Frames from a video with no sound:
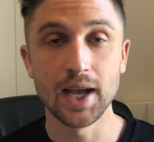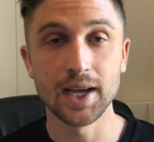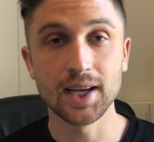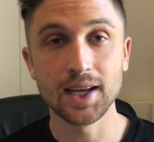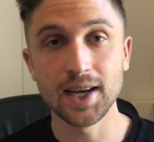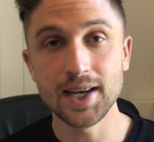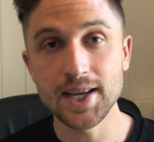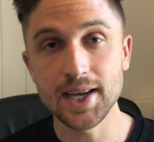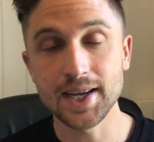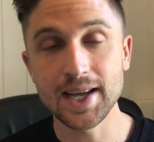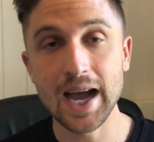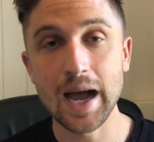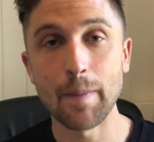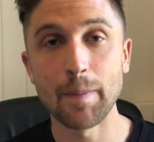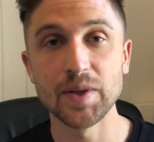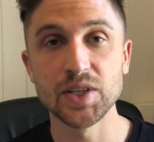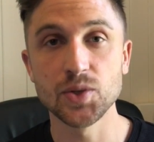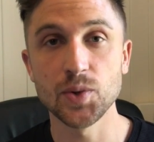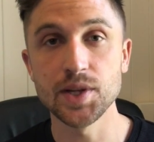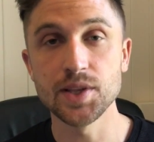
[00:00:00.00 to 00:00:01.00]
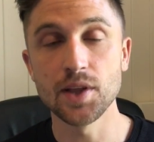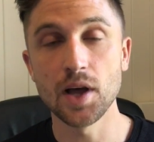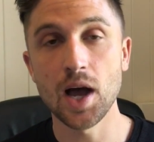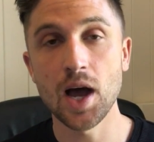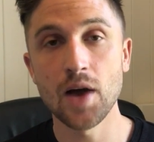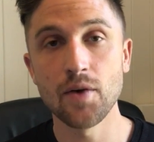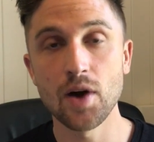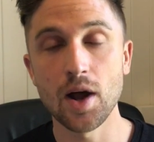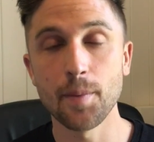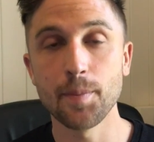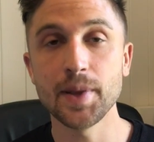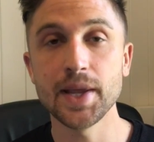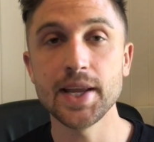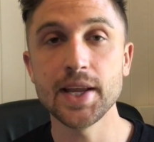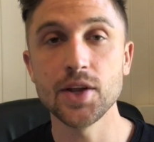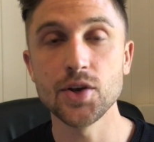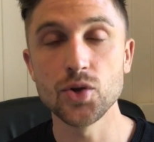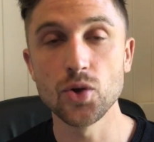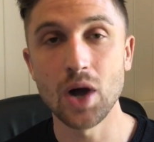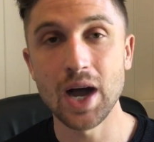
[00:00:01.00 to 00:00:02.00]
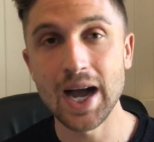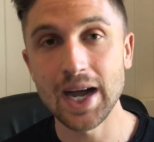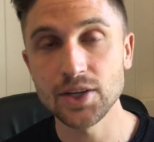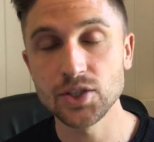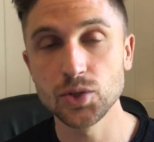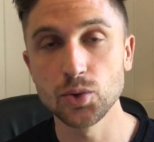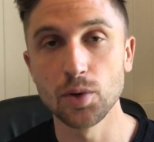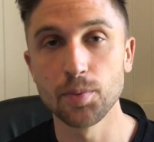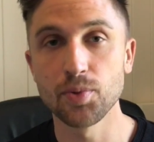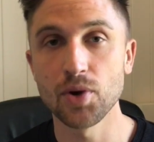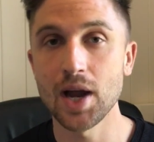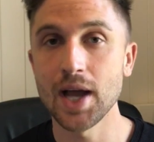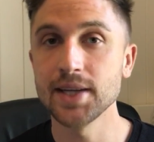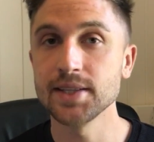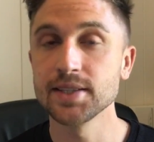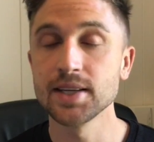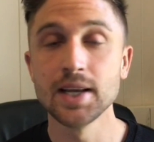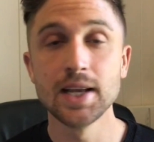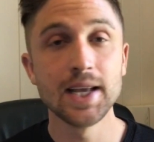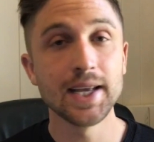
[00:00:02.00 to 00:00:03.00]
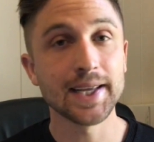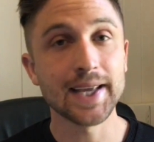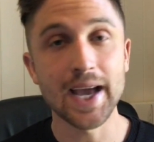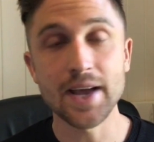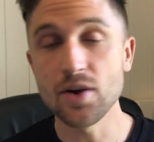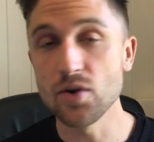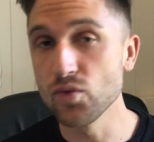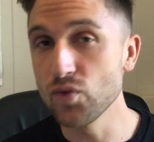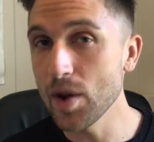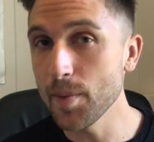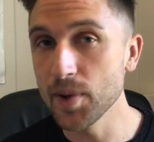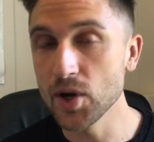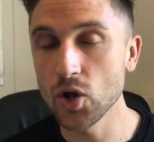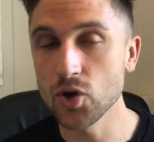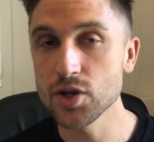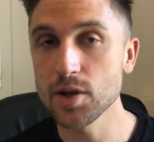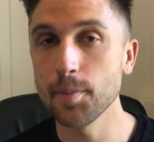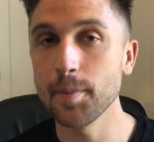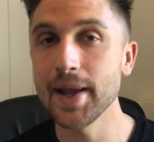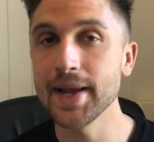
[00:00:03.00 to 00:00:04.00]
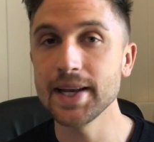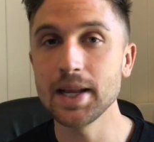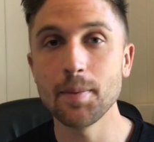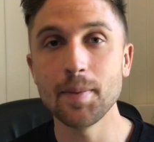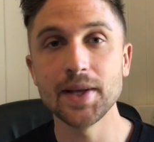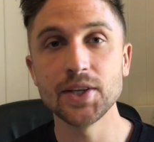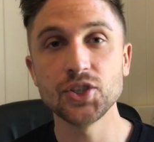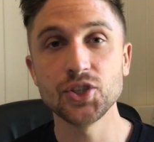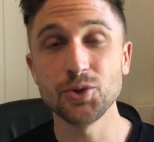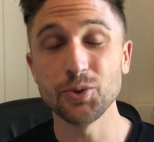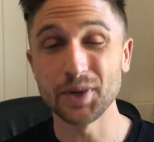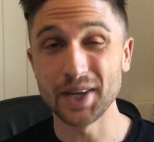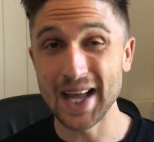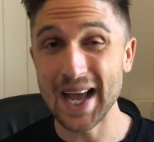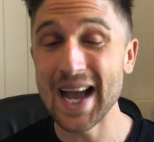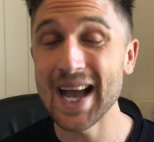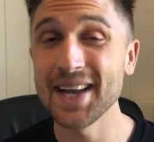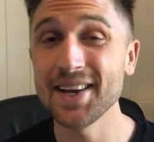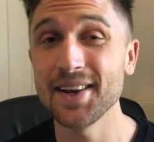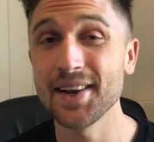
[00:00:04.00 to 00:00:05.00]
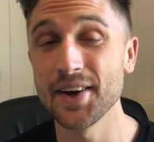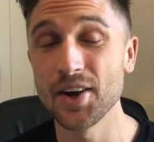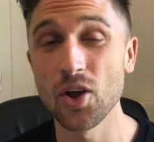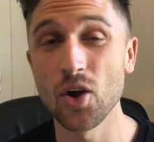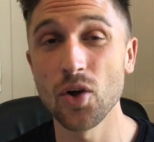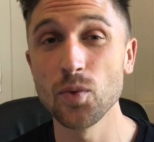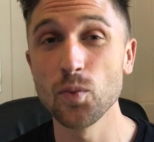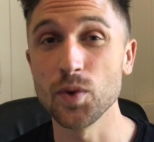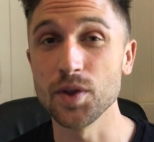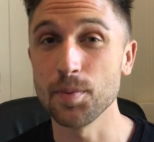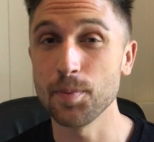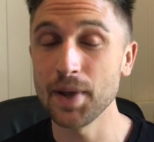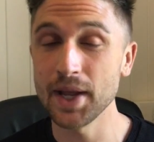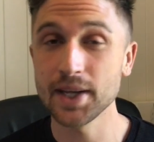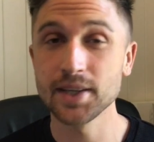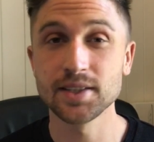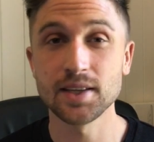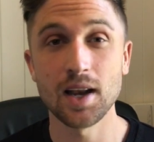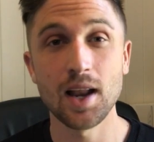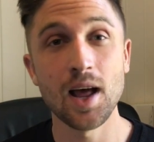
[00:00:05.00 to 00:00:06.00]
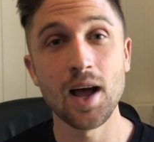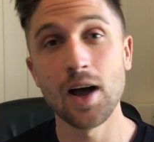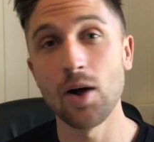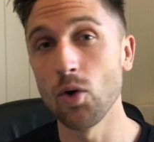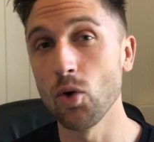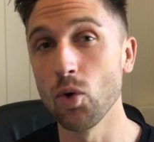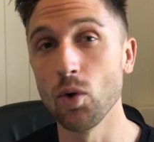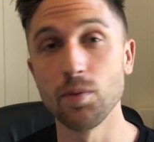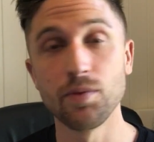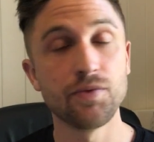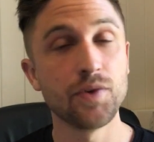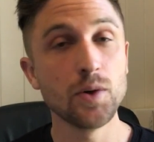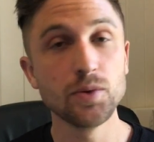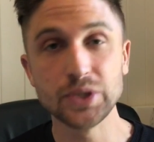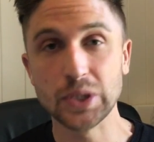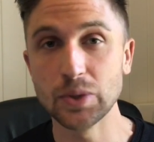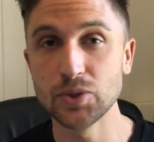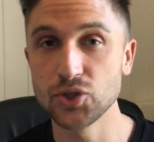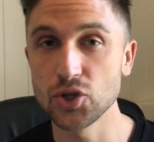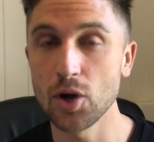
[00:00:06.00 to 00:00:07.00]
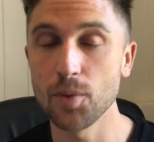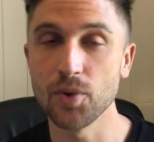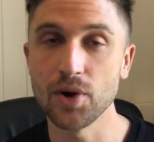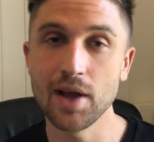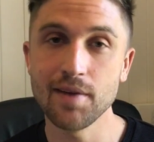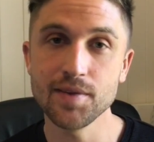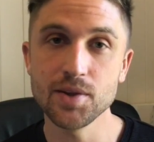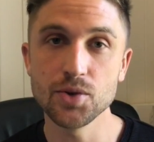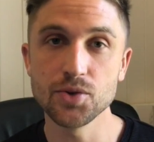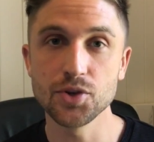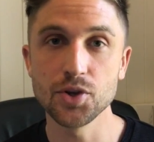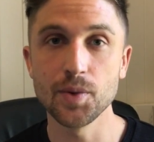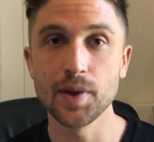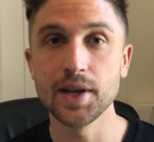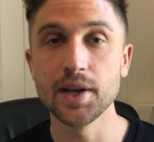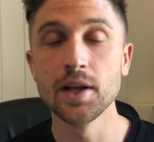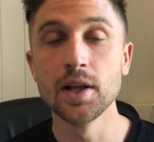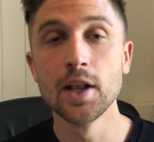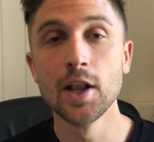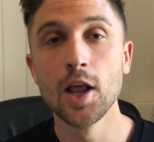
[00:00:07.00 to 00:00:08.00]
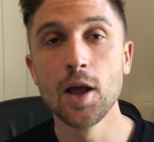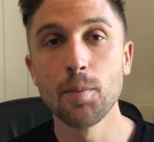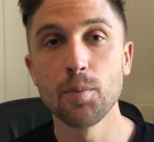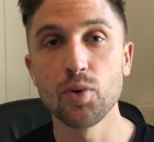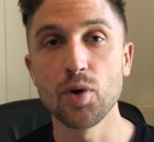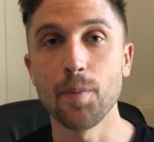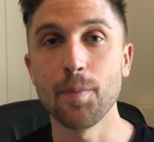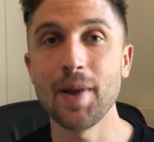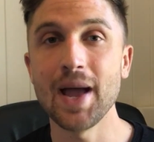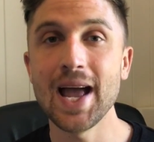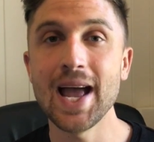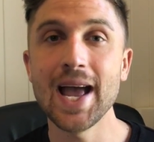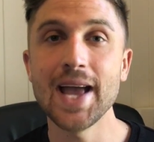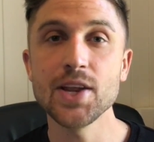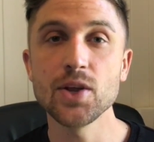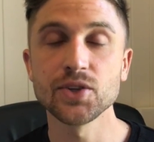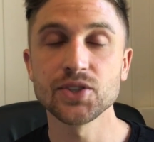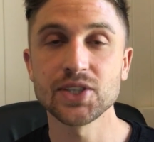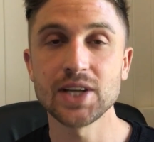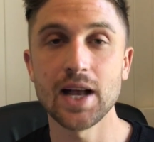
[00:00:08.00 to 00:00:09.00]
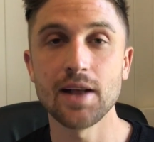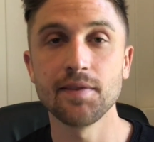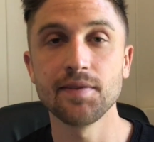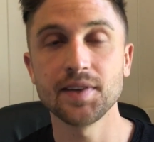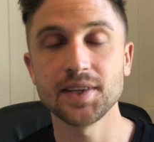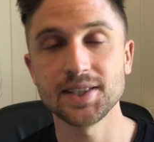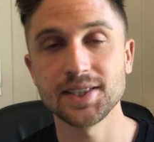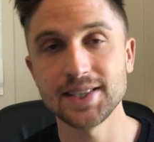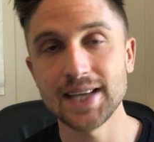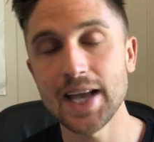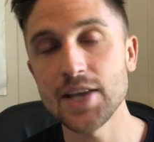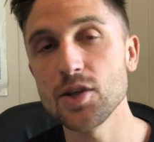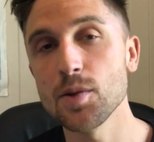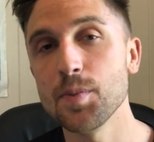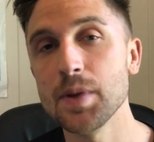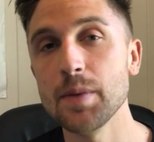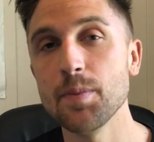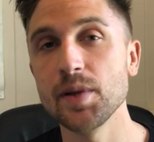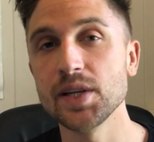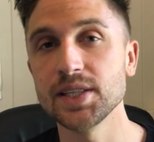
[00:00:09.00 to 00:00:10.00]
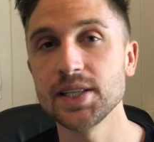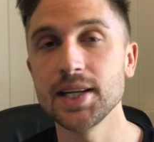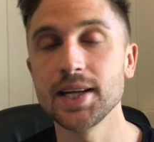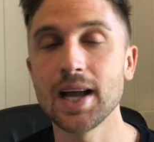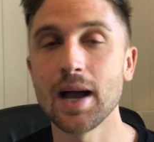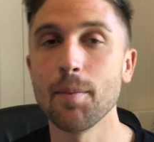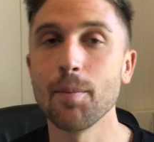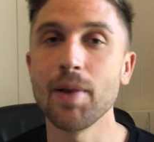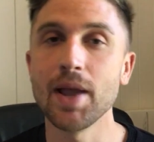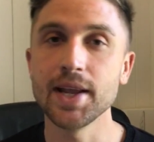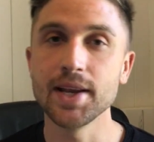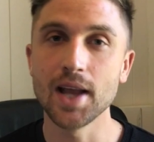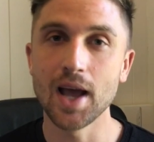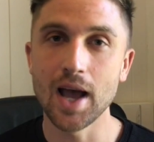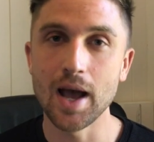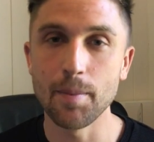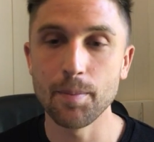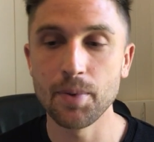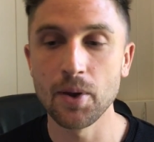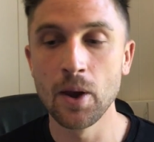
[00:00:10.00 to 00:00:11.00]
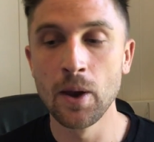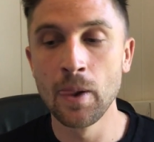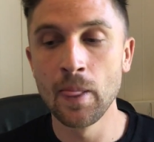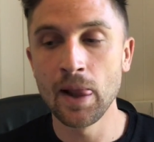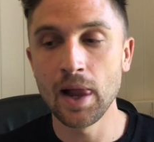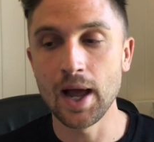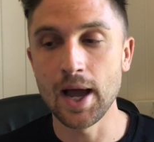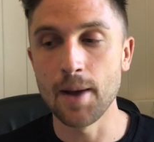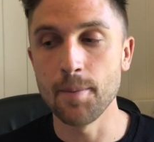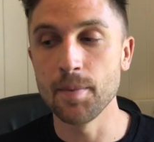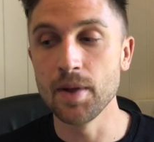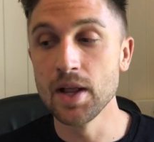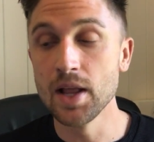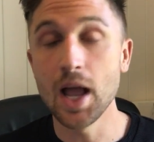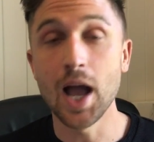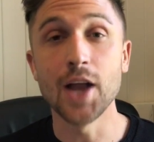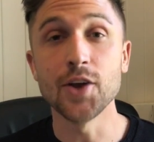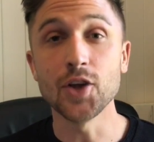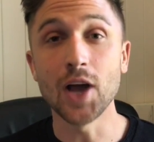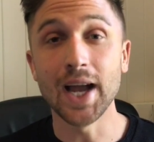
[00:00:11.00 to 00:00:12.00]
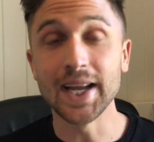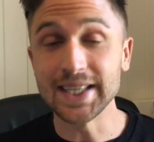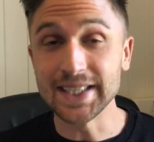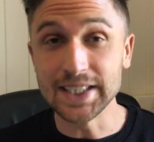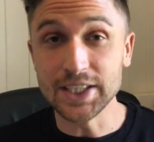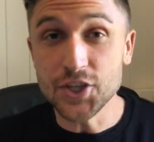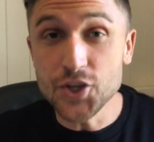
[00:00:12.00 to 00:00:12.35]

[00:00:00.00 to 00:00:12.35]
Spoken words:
clear gap between the RRP and your actual price. Get a ribbon on your main image. You can edit it on with pixel art or Photoshop, whatever you're doing. Prepare yourself, set your PPC campaign up. And I